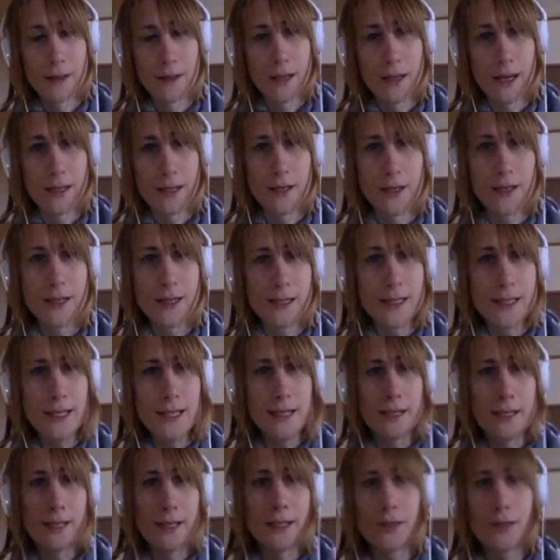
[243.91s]
And you can see
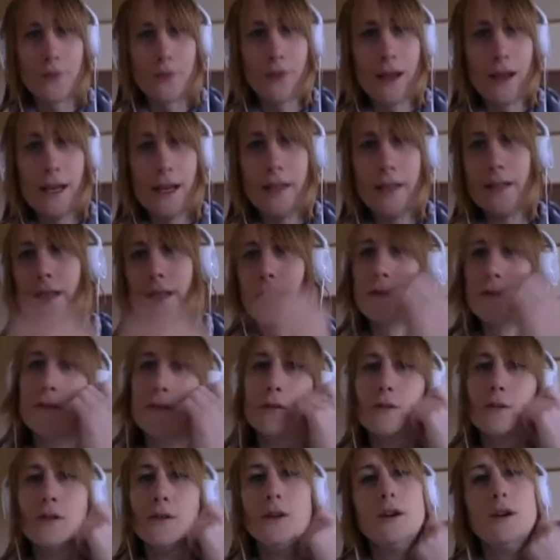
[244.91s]
that it's grading
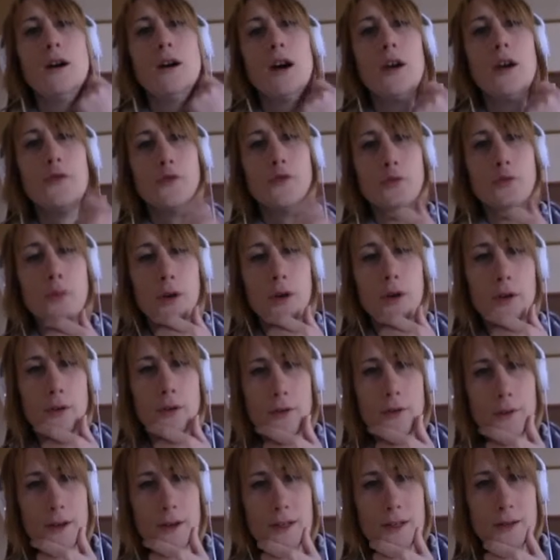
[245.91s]
your overall
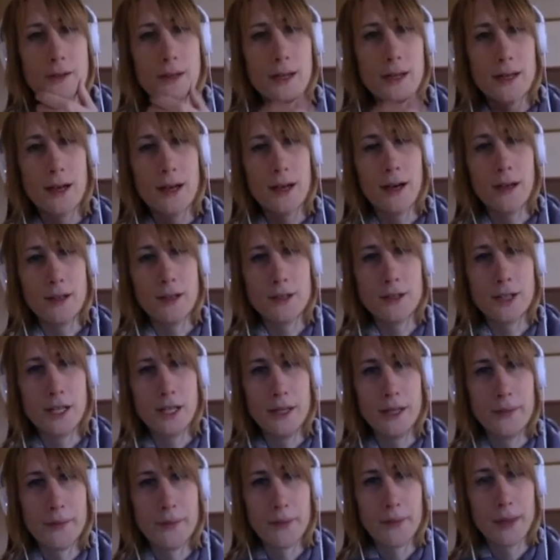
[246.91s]
progress with that kanji.